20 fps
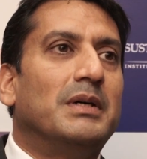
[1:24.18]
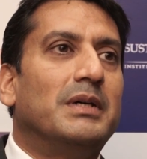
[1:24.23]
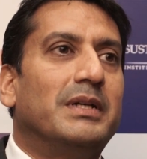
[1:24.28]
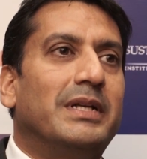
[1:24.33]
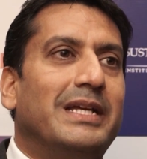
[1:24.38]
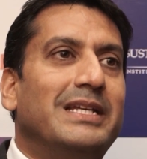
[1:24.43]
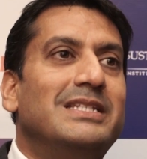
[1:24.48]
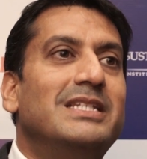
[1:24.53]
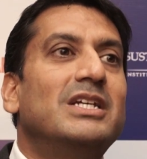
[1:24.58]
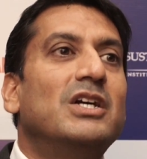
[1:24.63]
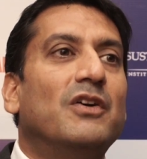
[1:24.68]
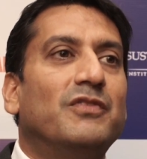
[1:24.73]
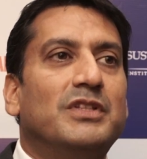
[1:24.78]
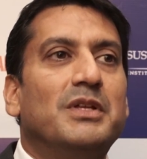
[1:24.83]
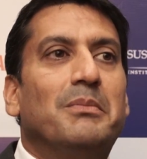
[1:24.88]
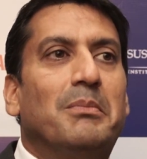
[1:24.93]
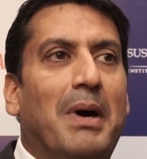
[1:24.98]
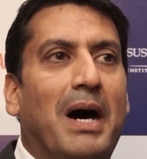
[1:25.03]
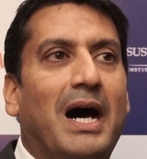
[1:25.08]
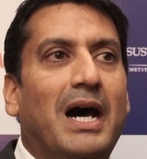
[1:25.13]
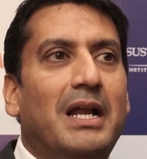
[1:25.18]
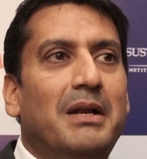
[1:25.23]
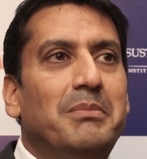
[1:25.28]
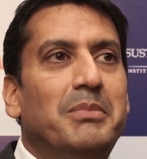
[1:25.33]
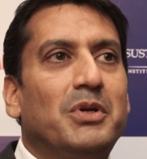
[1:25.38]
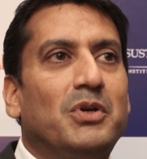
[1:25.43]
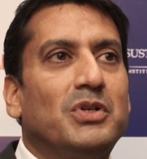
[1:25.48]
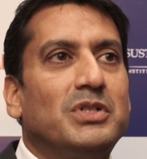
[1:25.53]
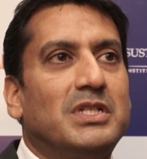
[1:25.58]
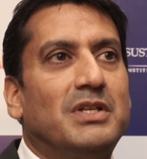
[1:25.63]
raising of the bar,
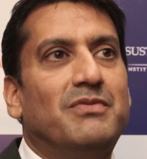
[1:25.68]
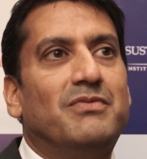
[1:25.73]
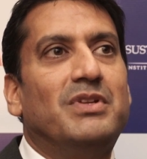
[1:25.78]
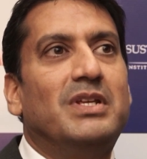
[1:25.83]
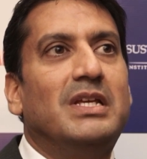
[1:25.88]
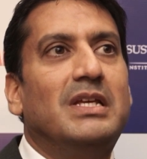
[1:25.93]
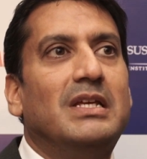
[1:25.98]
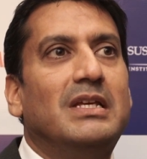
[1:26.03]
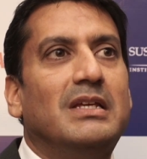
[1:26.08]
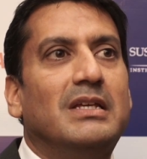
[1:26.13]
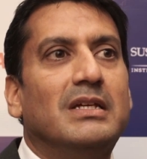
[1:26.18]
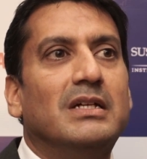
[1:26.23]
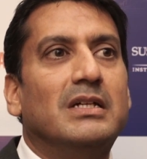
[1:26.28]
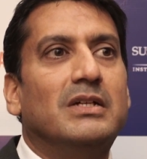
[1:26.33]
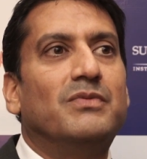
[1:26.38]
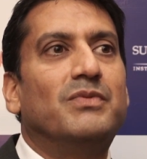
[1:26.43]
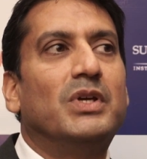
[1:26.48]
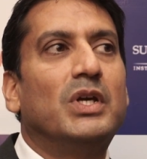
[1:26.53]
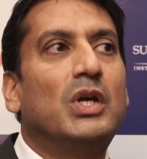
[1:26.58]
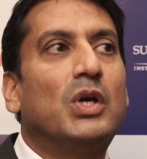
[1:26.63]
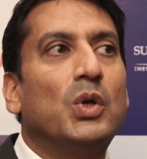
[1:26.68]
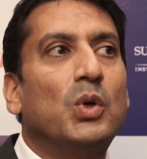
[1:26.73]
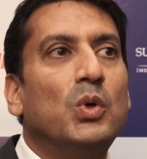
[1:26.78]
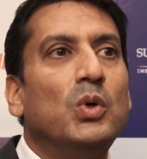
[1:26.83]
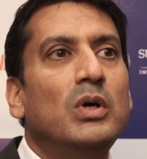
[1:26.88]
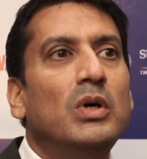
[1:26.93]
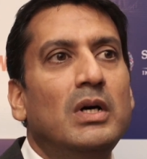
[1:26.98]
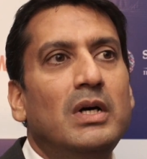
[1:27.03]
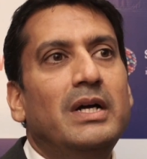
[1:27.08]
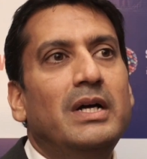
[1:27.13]
because every year we
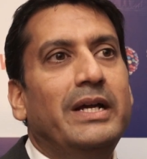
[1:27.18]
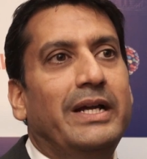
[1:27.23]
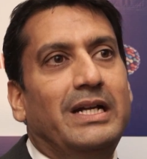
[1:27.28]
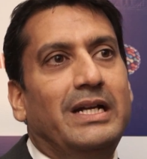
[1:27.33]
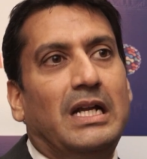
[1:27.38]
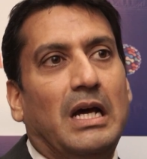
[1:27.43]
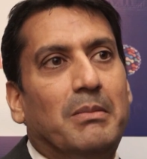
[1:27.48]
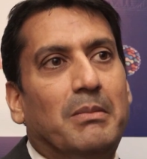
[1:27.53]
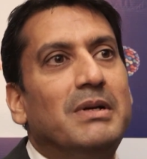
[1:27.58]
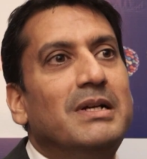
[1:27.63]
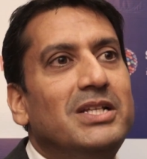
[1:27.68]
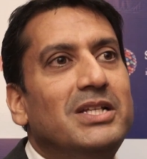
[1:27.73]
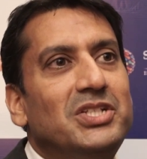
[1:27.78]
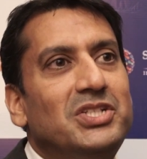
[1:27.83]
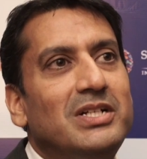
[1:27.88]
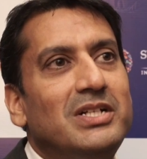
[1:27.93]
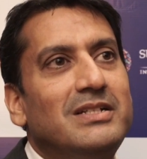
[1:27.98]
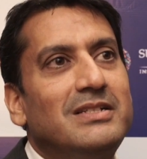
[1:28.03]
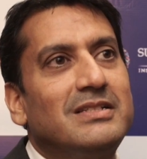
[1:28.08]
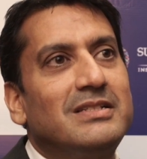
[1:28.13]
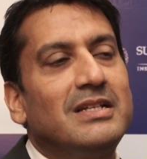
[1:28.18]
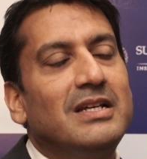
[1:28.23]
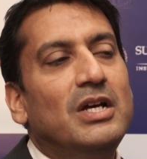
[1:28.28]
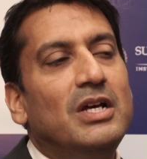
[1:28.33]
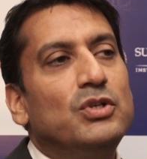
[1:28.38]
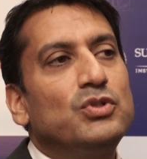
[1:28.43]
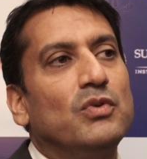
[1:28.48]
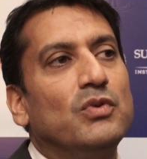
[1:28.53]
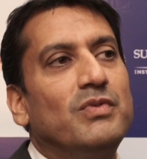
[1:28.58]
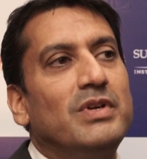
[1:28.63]
grow in double digits.
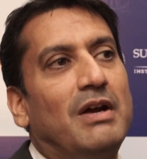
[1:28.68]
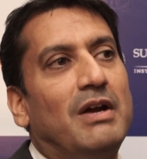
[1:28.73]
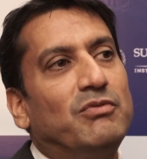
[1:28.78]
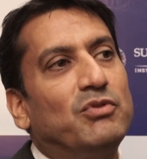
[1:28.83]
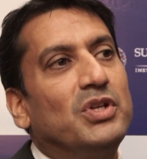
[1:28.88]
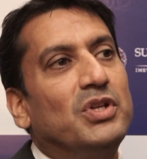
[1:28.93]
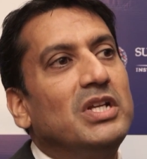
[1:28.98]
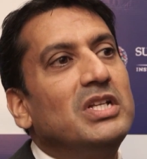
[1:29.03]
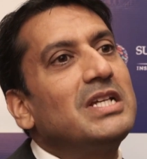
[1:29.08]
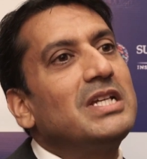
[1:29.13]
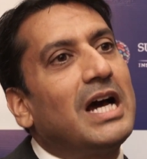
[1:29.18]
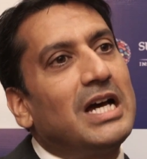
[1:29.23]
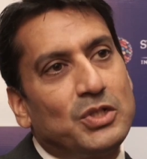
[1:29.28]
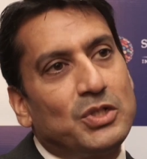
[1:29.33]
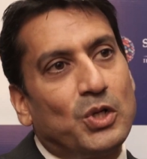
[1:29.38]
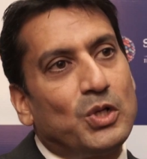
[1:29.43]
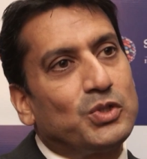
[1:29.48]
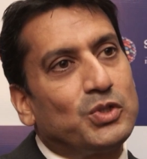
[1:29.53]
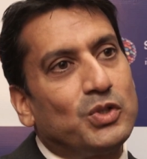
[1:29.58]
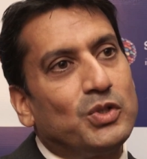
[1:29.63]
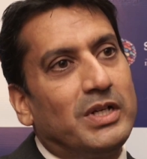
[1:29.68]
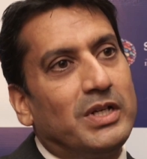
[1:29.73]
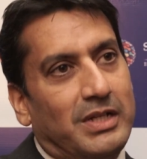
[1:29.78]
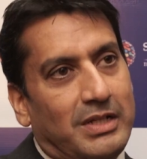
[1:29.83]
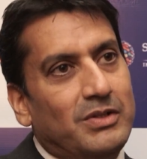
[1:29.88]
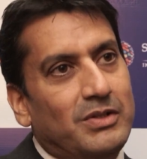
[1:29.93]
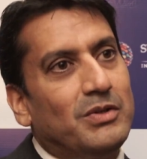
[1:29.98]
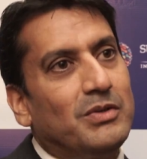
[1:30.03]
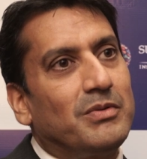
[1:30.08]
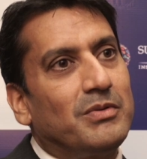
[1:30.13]
So we have to recharge also,
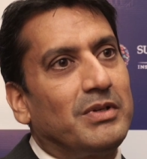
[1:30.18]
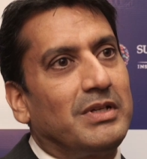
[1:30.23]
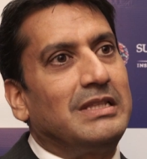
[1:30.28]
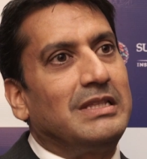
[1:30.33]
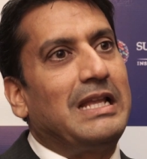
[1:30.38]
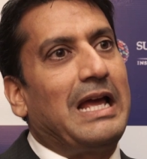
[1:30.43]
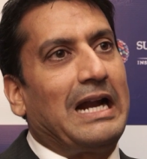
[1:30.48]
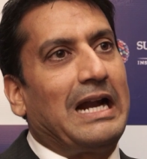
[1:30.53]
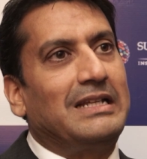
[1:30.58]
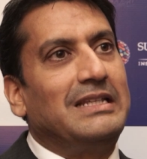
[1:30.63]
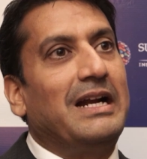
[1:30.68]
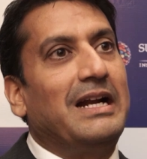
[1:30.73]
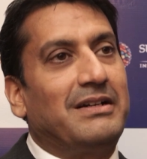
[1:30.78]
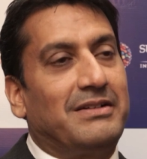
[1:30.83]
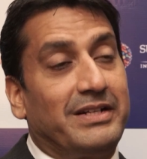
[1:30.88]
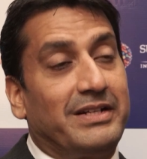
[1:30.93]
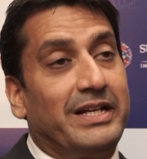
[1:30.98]
at that